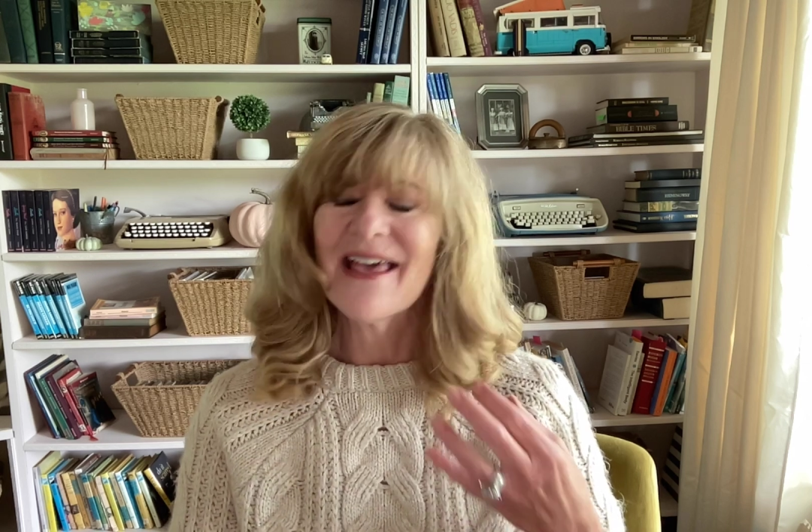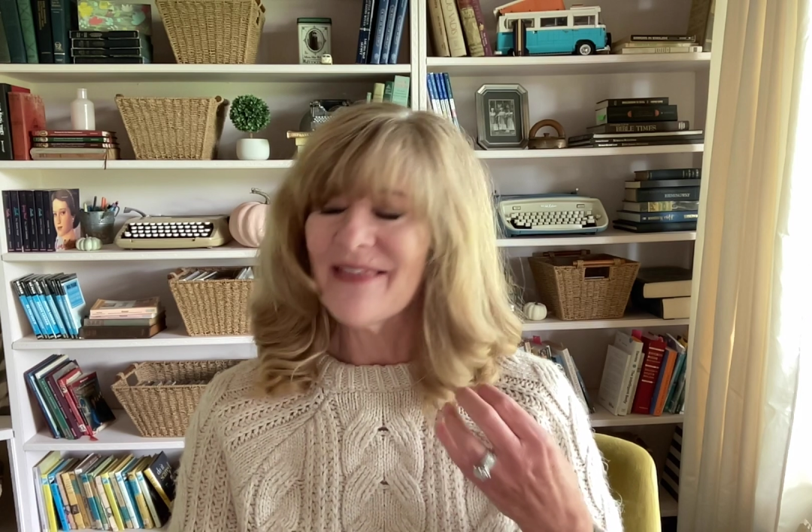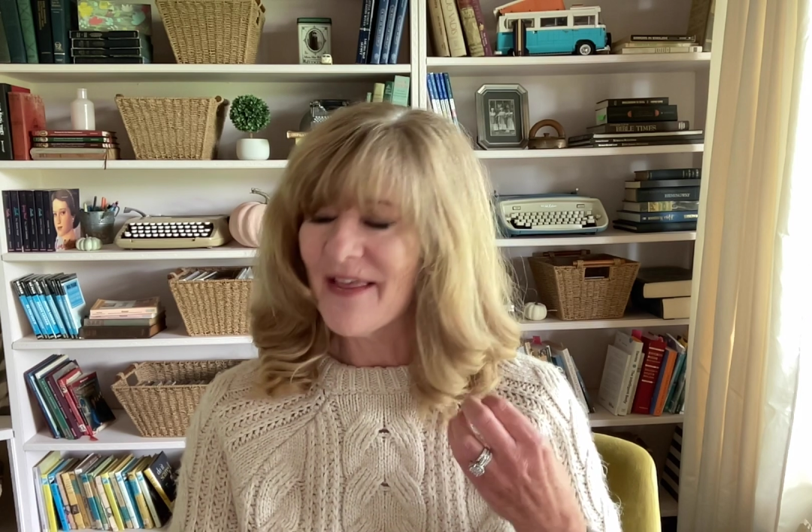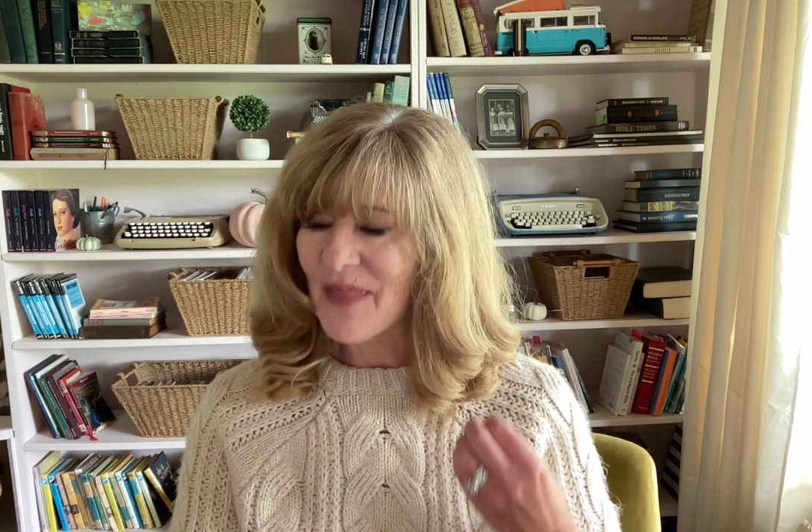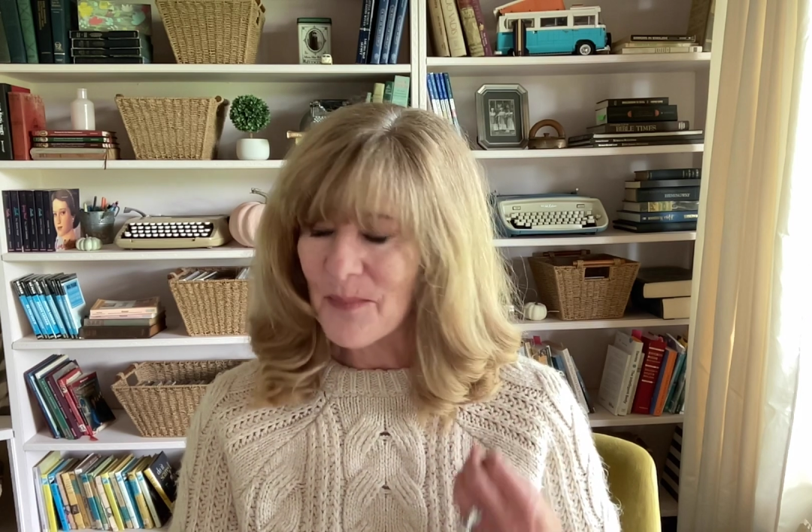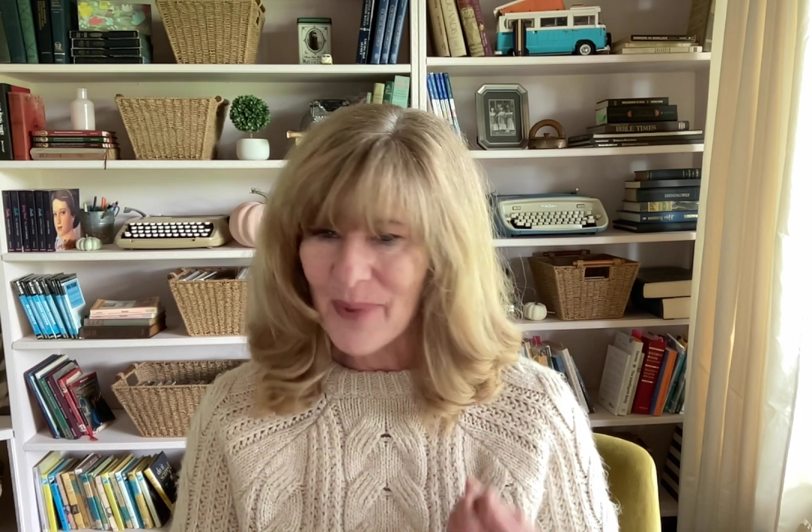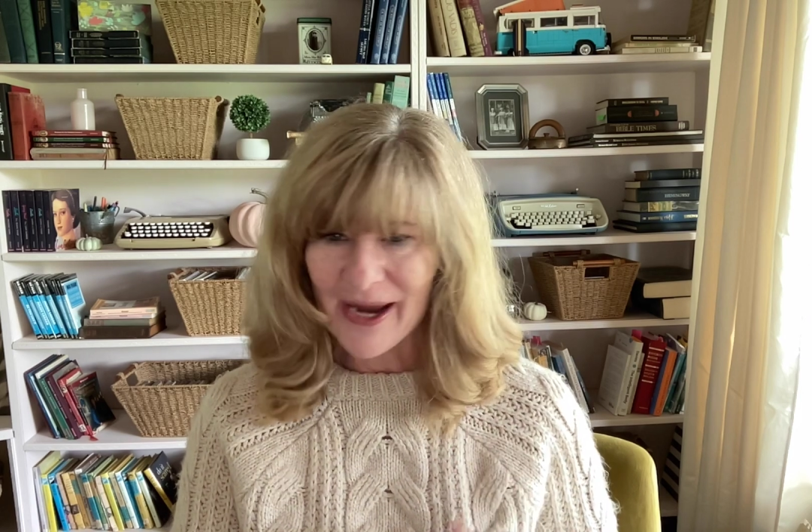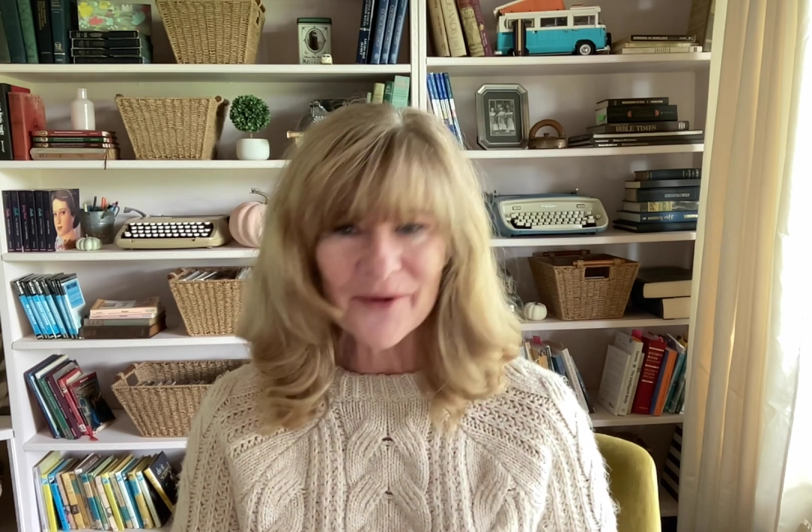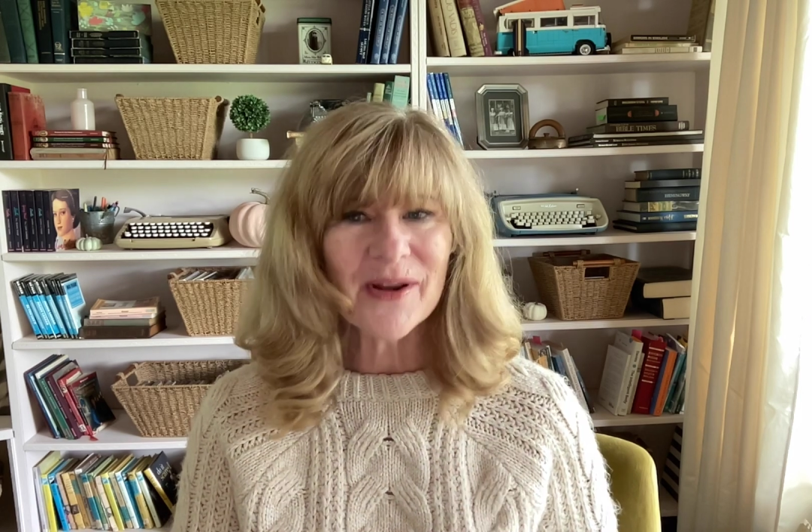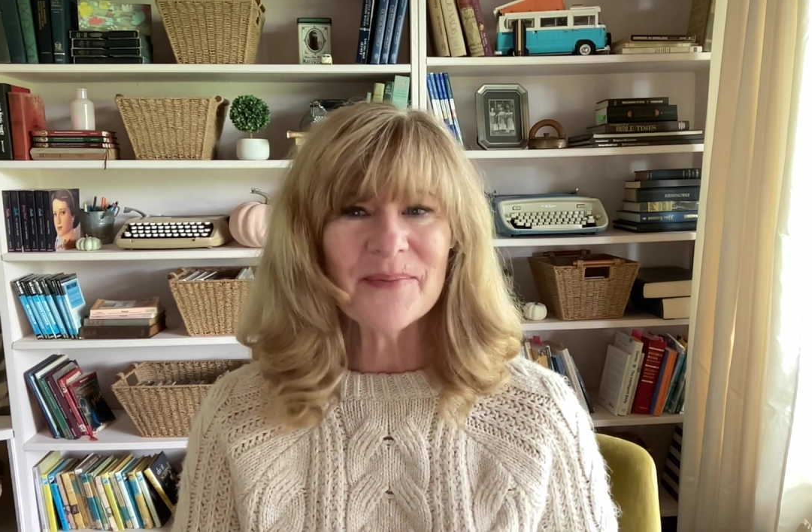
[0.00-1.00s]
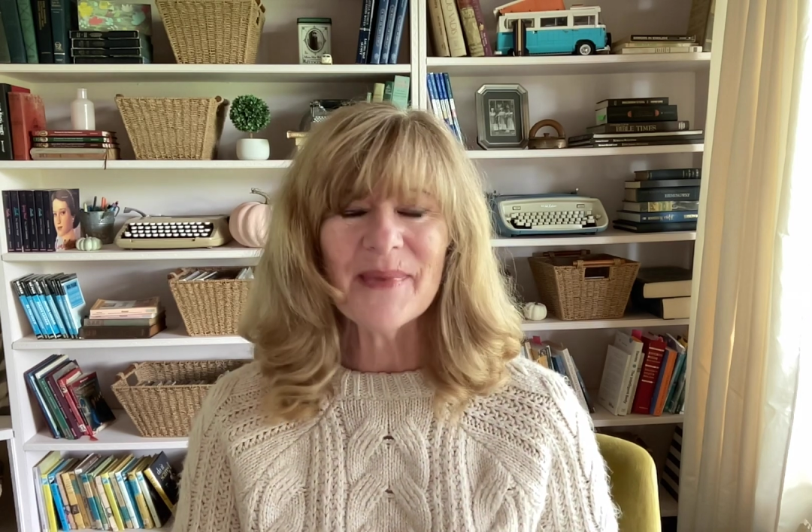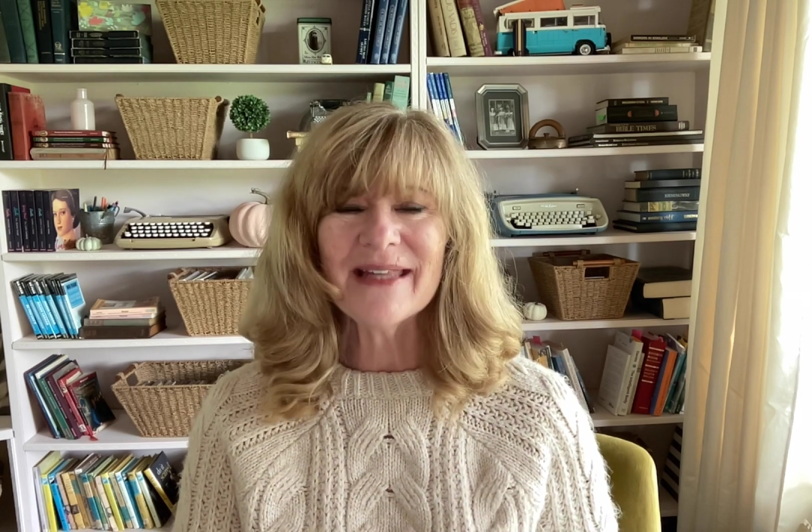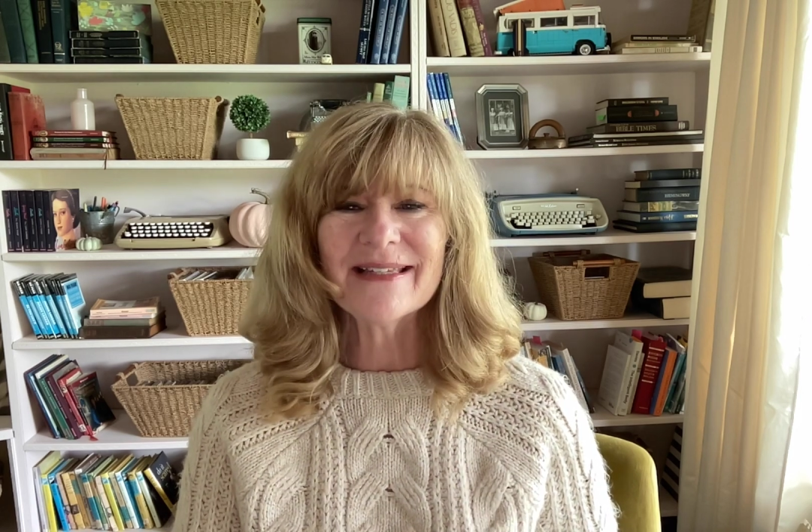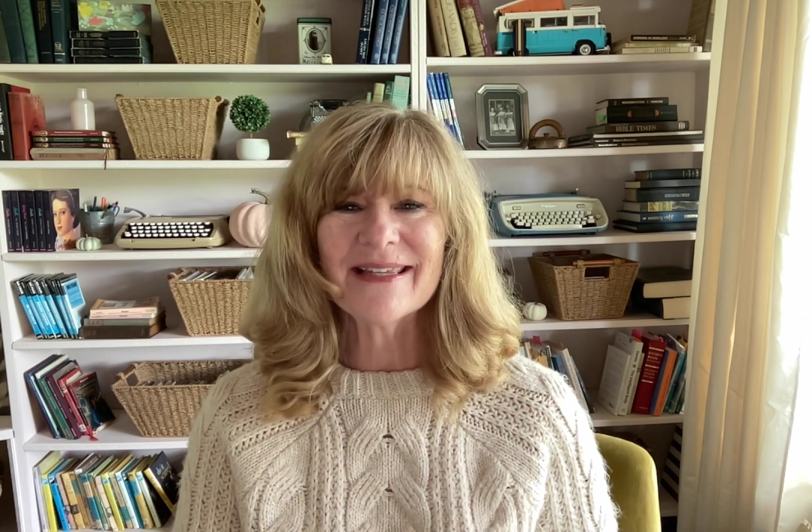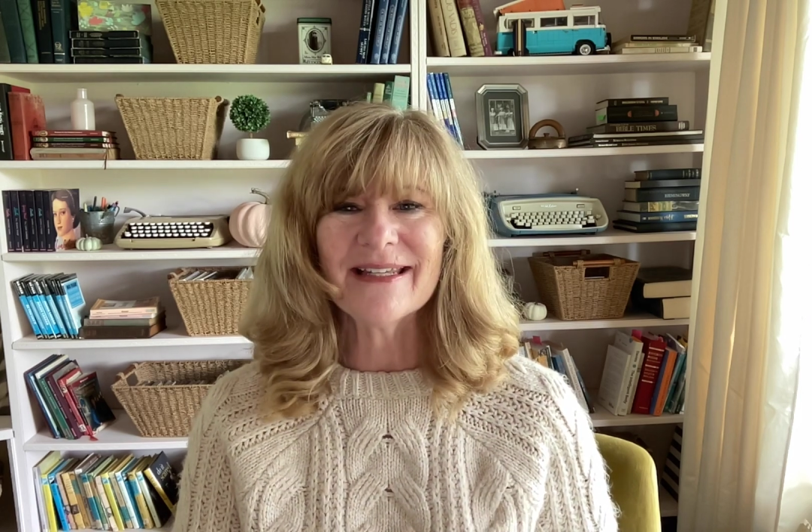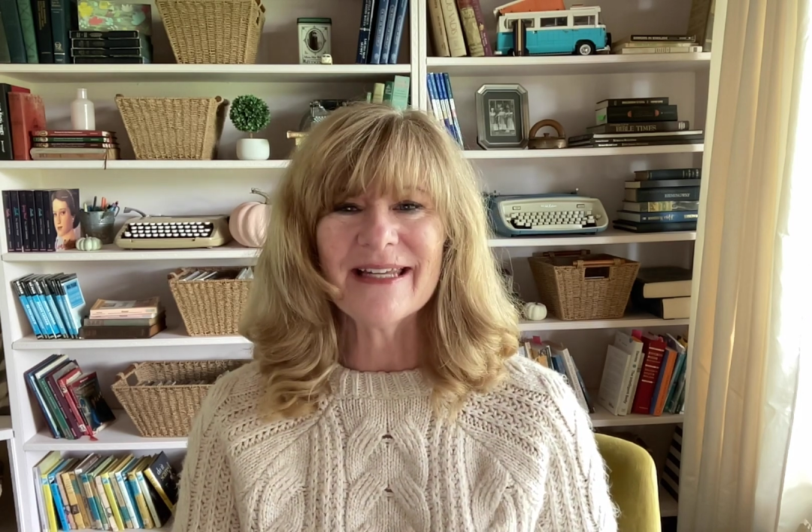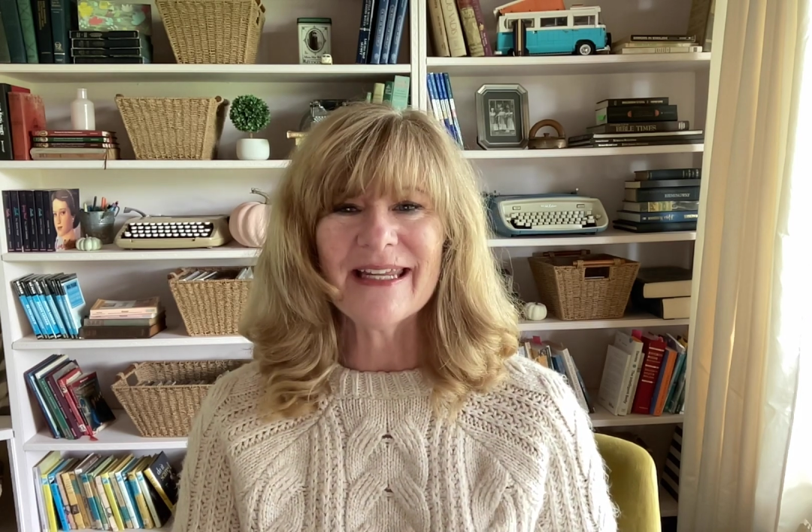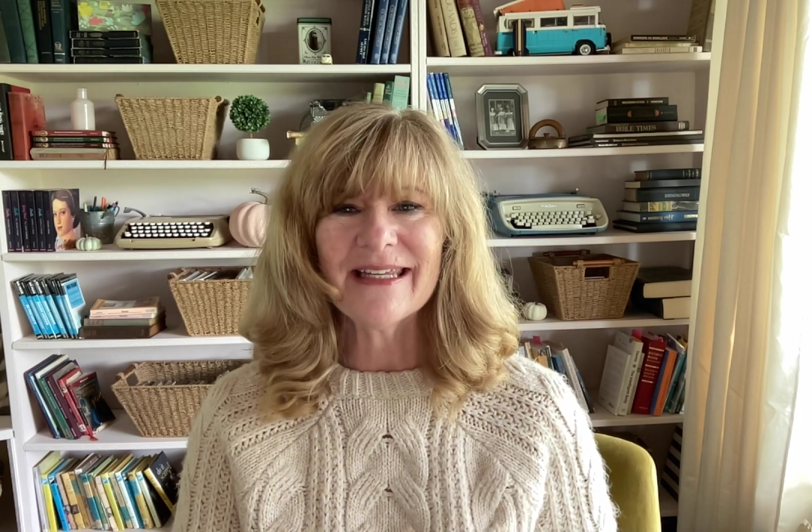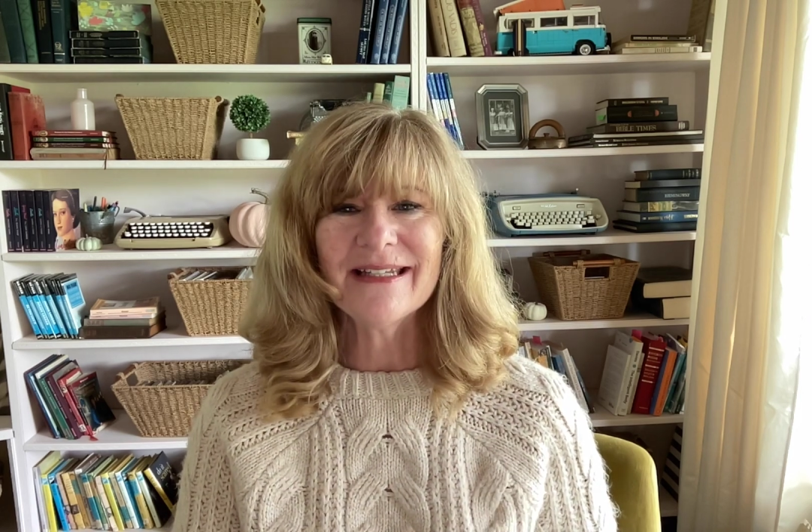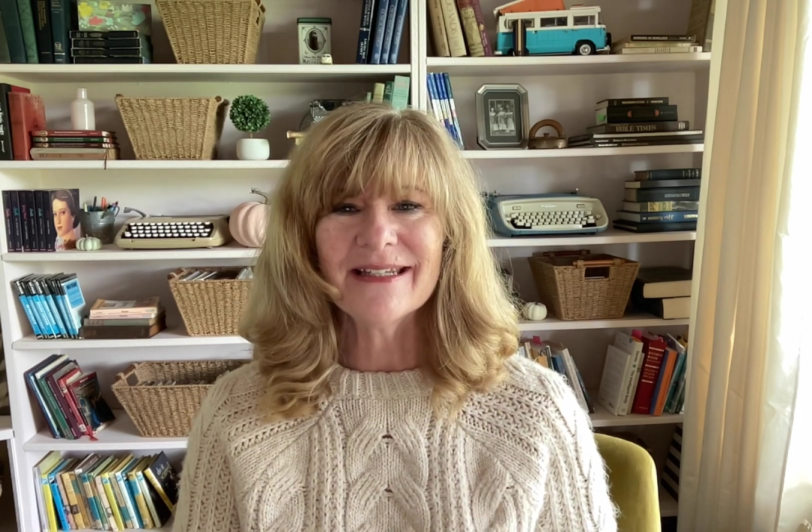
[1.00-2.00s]
Then the parent meets the
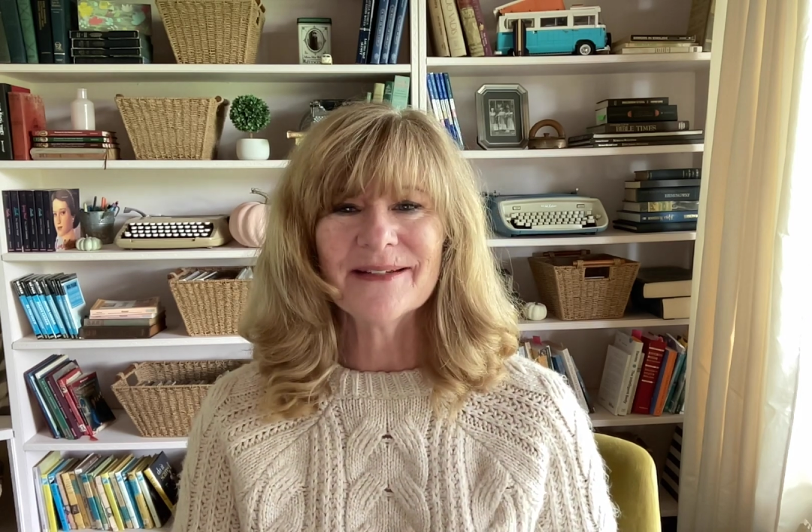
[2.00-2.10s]
need,